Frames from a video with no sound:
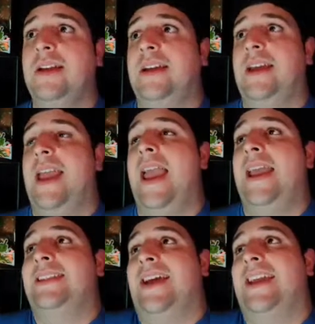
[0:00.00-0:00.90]

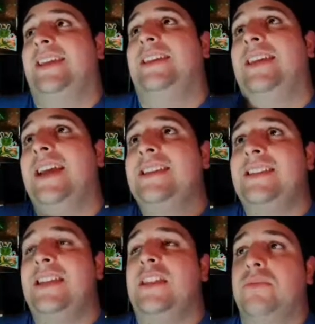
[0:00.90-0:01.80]
and I guess
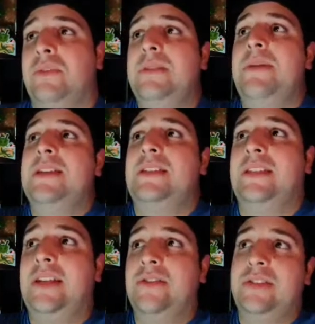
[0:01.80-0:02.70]
the 3 best
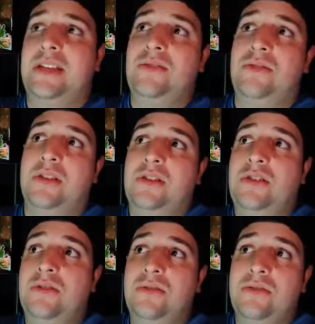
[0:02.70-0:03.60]
leaders that you can
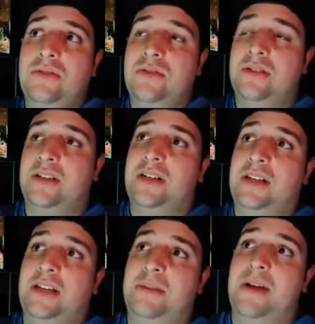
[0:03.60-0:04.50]
use,
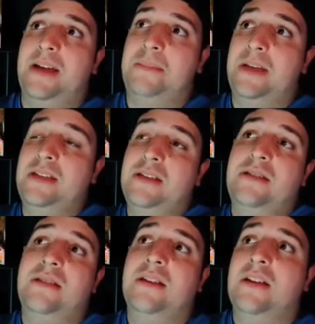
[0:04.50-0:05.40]
in my
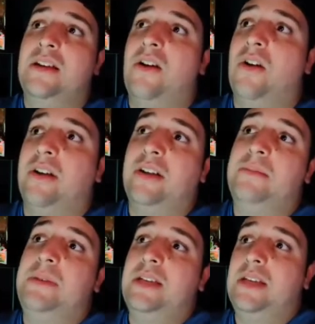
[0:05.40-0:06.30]
opinion, are going
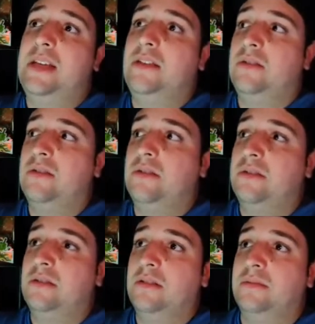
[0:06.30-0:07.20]
to be
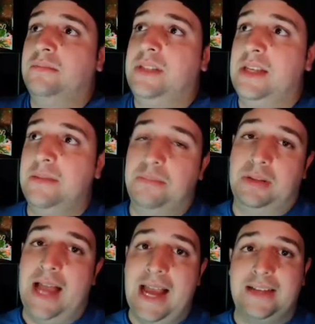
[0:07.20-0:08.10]
either the
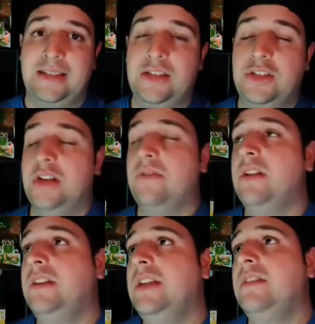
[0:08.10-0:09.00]
black Sin
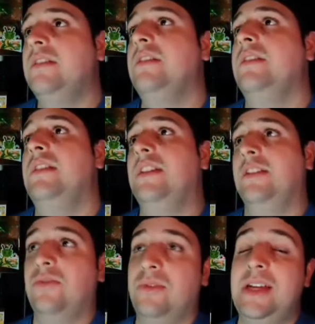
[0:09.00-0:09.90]
Shenron leader, the
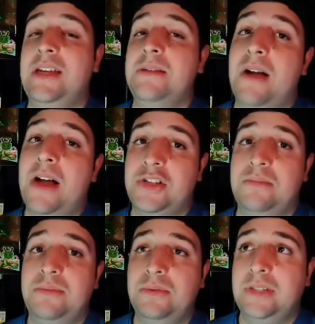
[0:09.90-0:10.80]
green
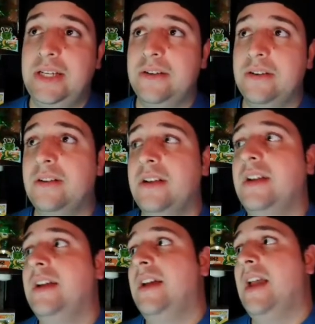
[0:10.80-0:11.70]
Majin Buu leader,
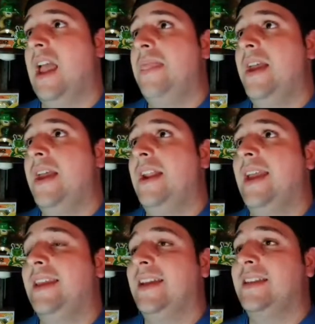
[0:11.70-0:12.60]
and then
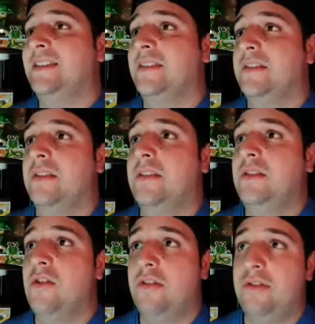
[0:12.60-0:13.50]
I guess
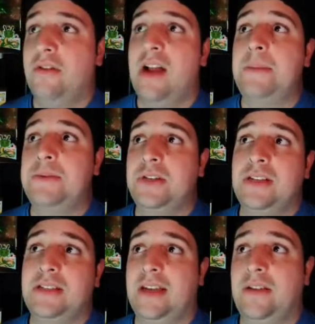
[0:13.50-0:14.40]
your third option
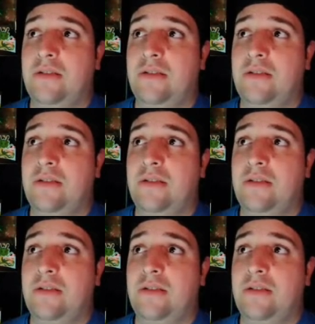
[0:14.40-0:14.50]
is like,